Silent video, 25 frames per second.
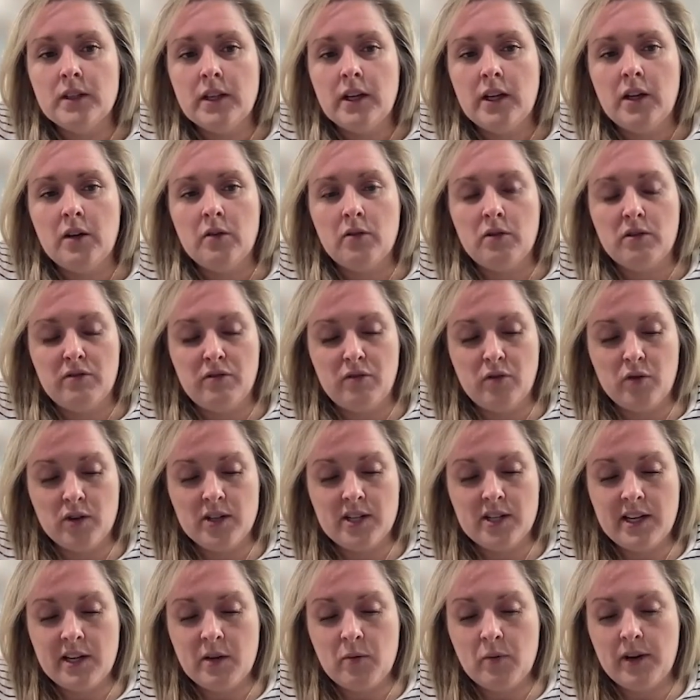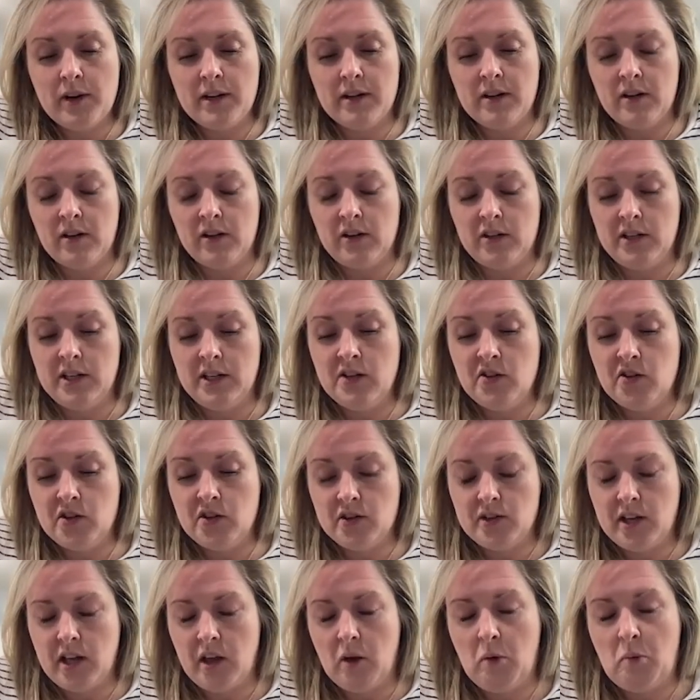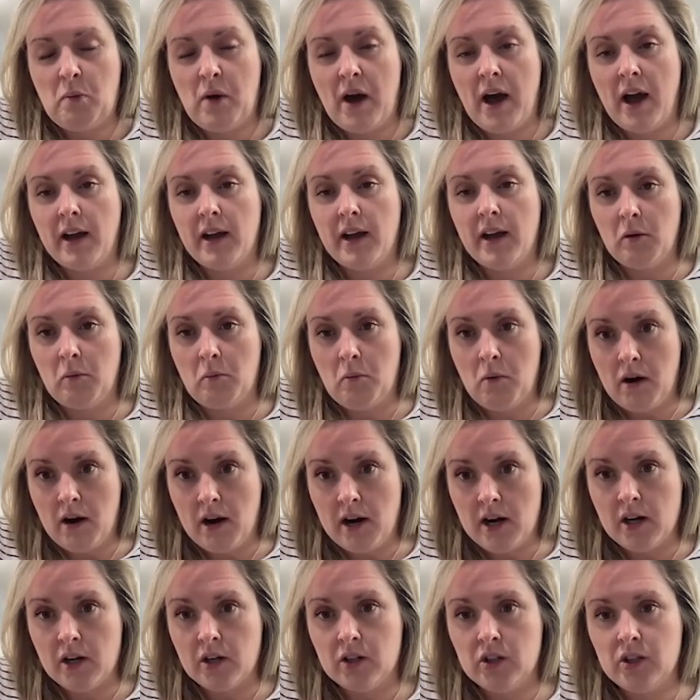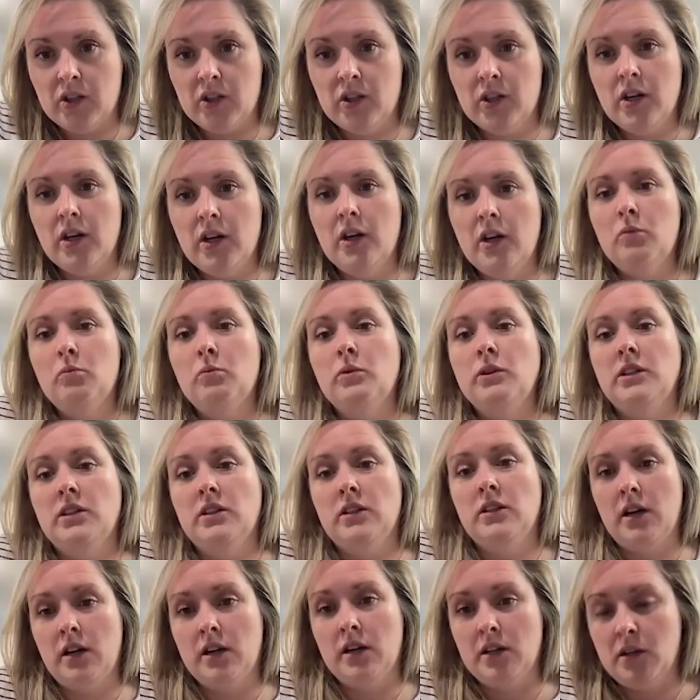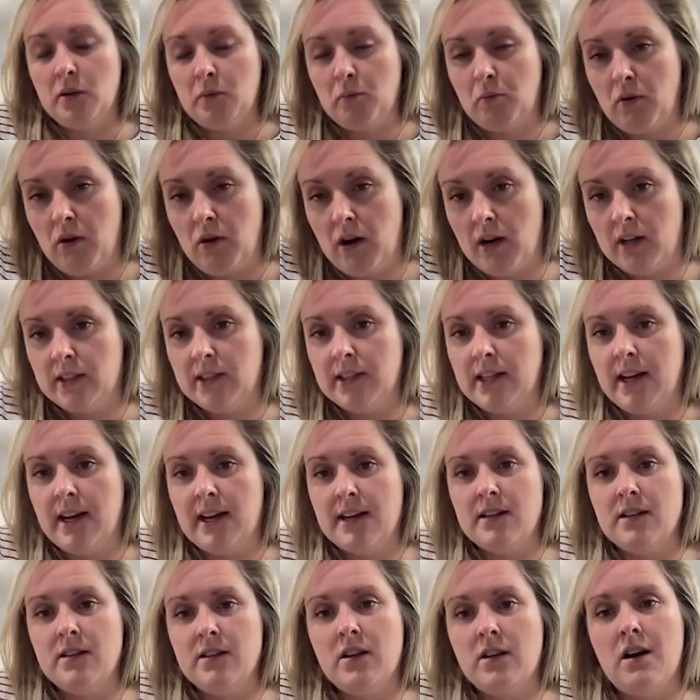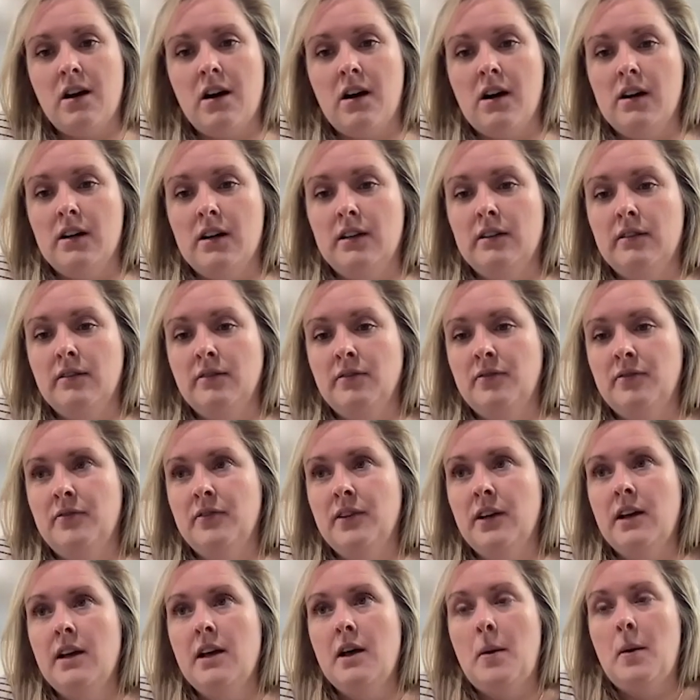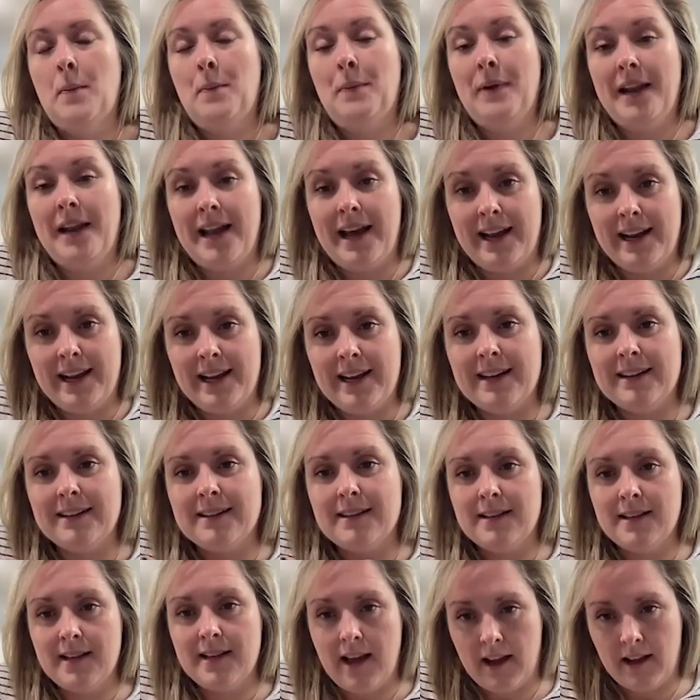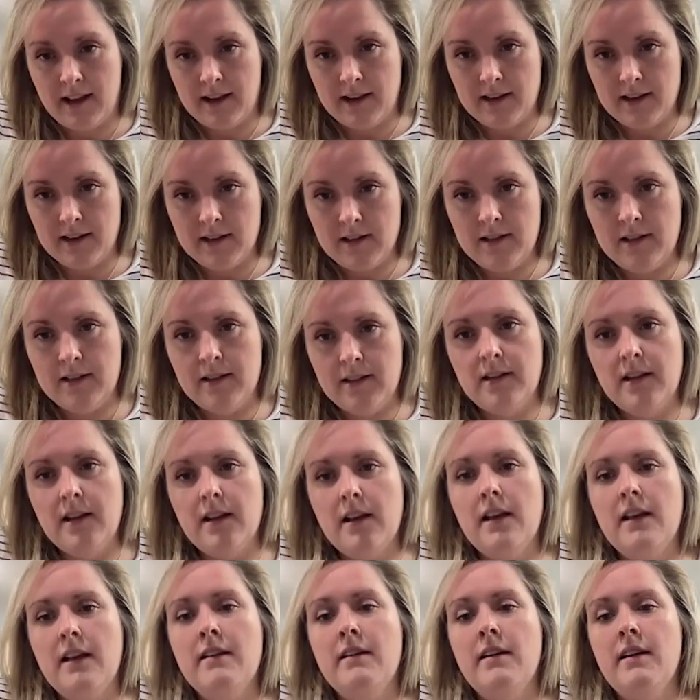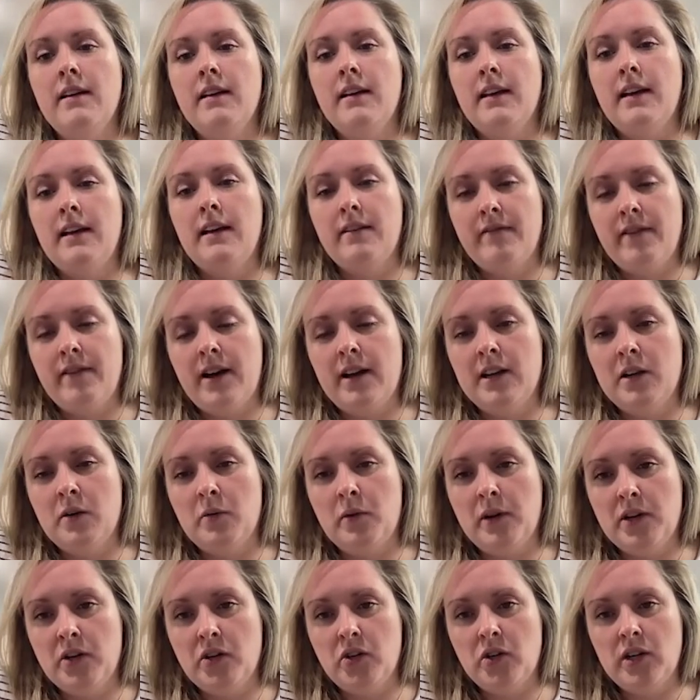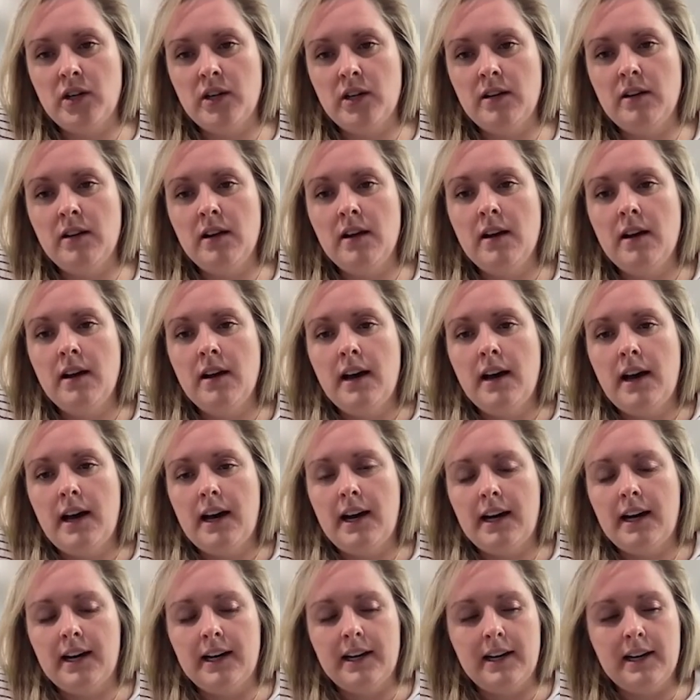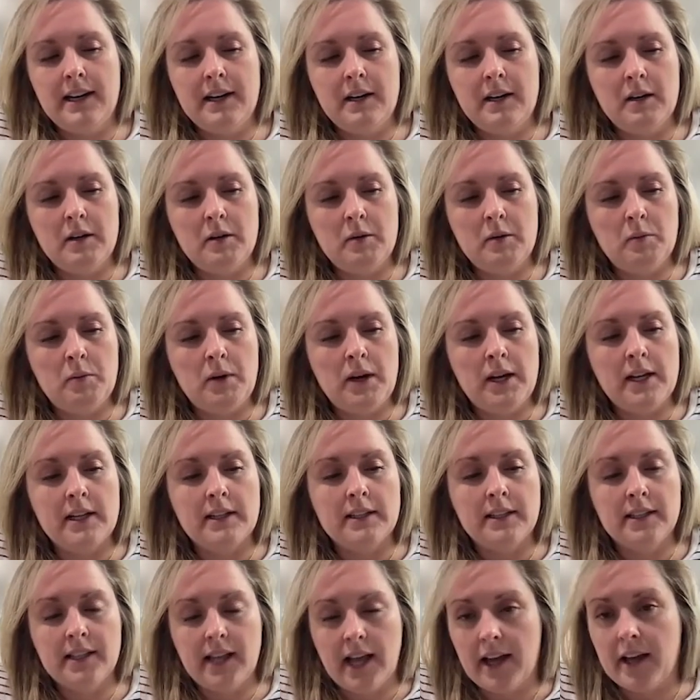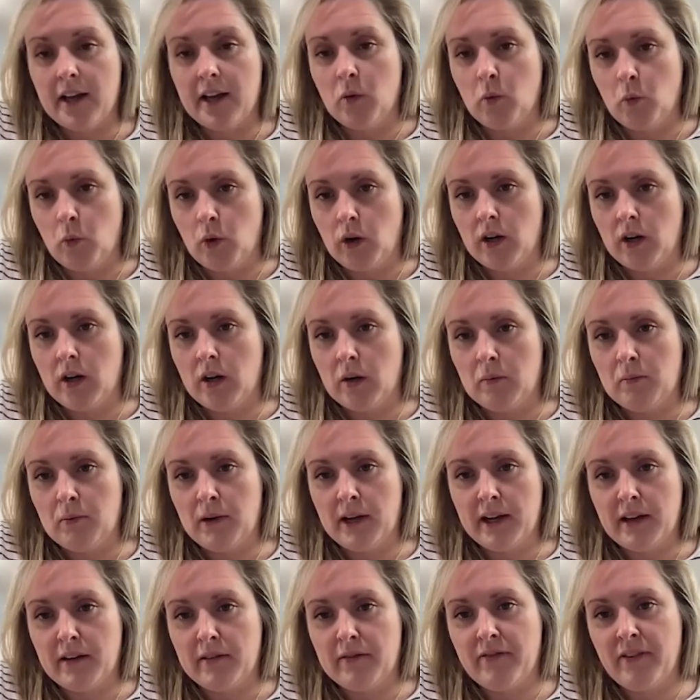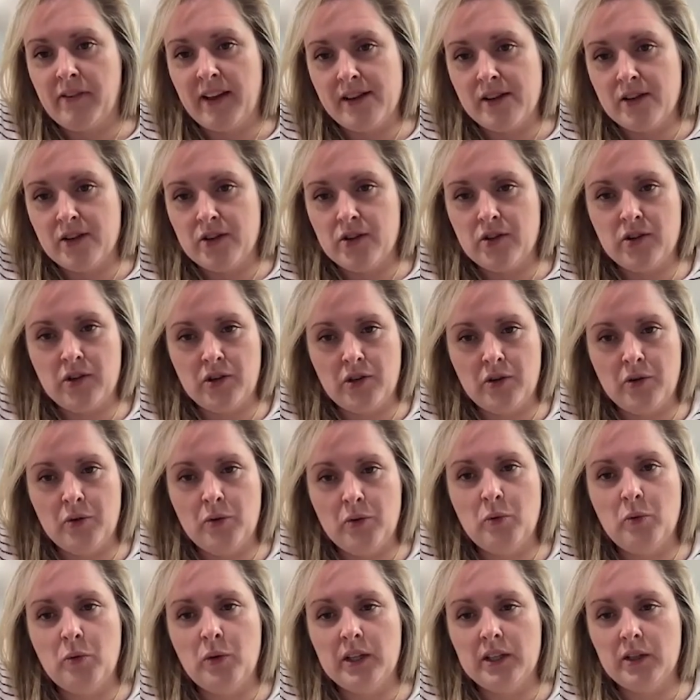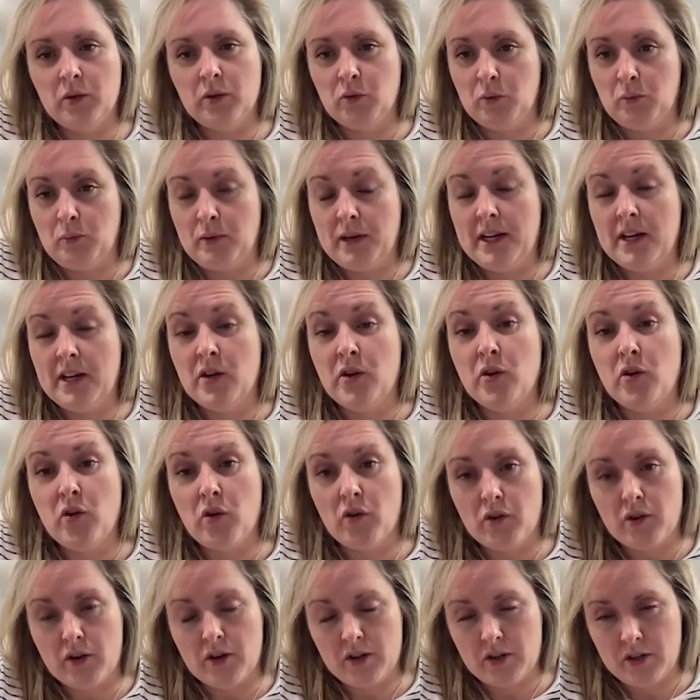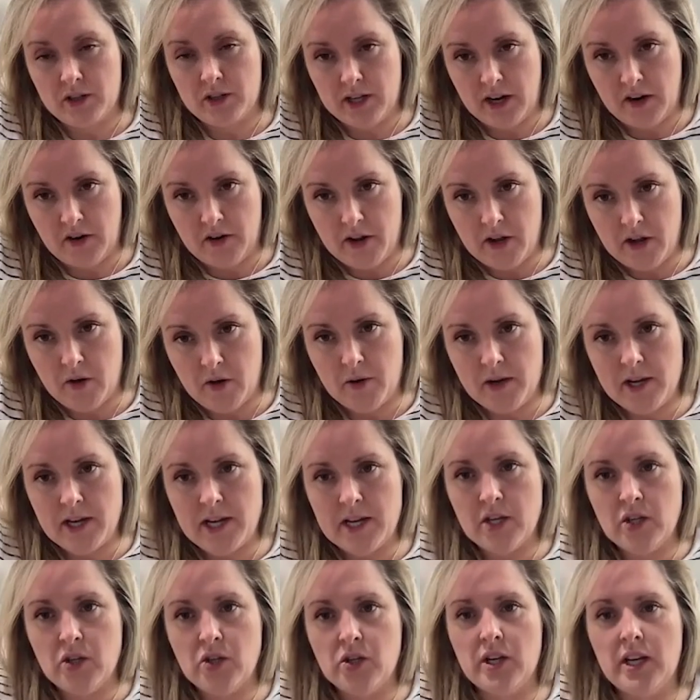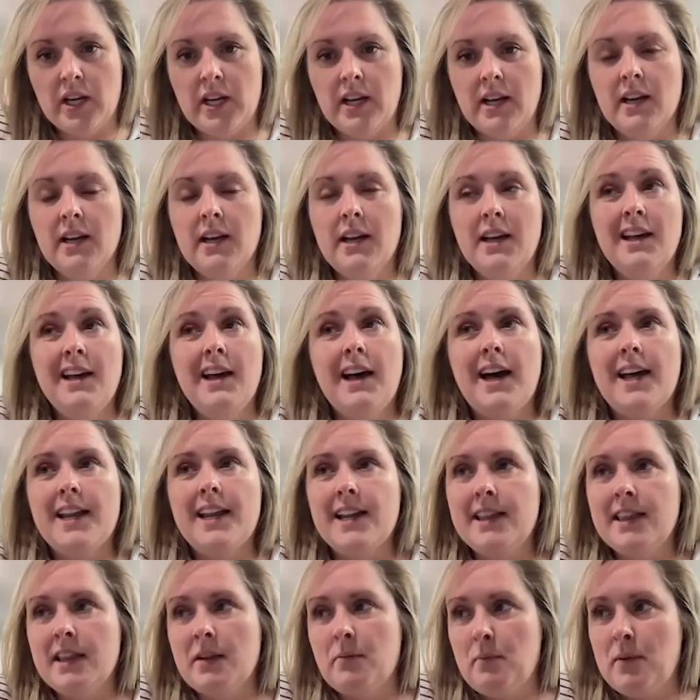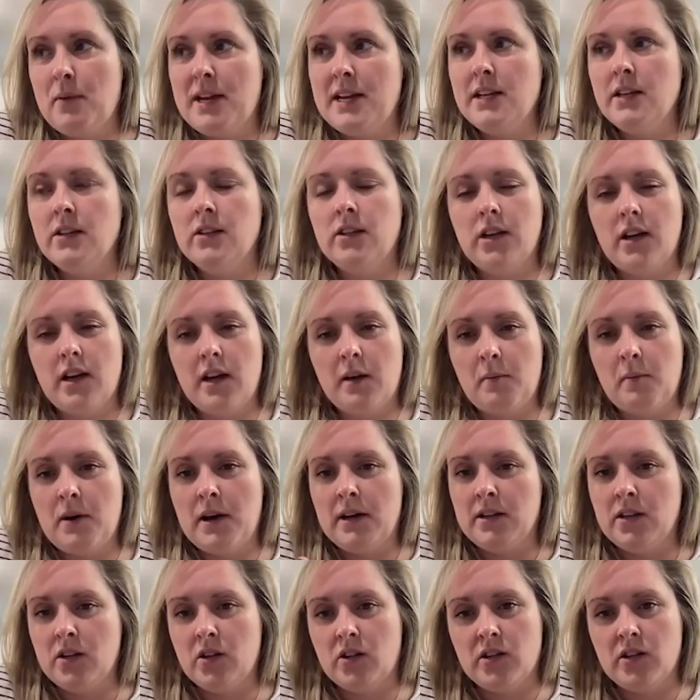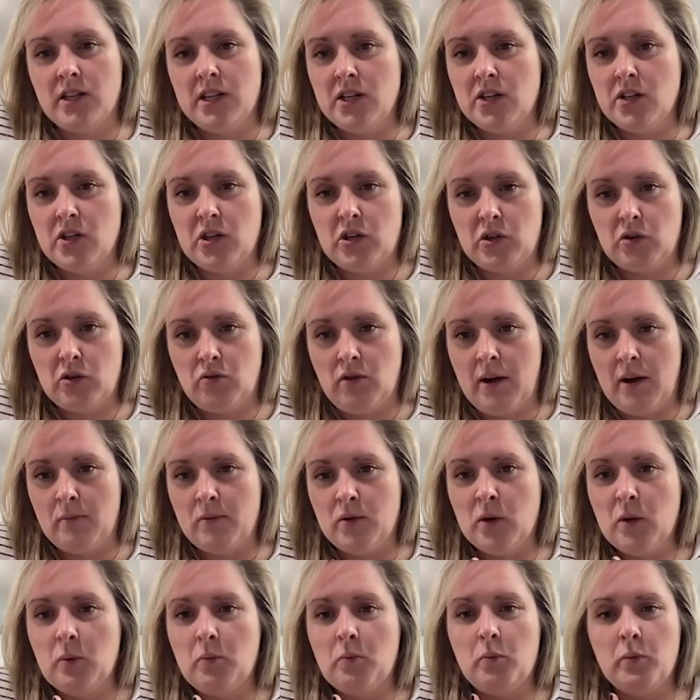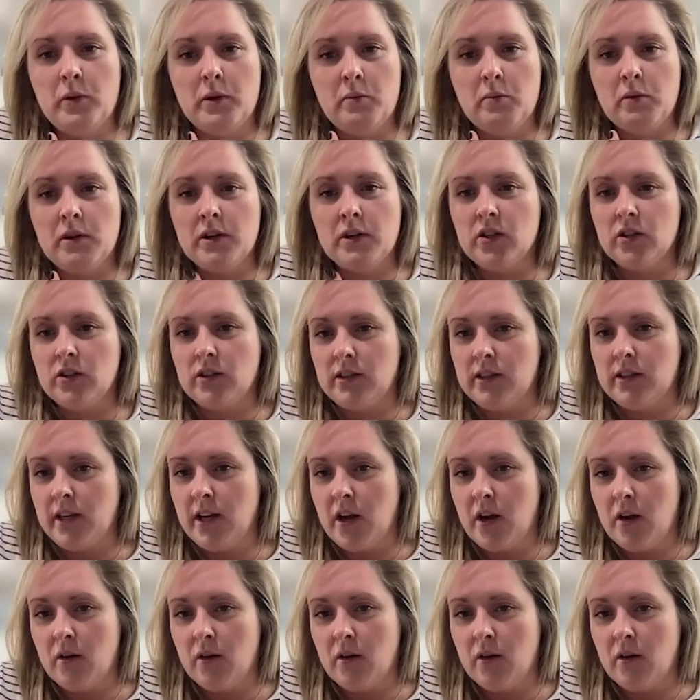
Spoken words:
unfortunately, when her seizures came back in March, we started the process of planning a second evaluation and a second workup, like a phase 2, which would be another stereo EEG. And in the meantime, as her seizures ramped up, we were just,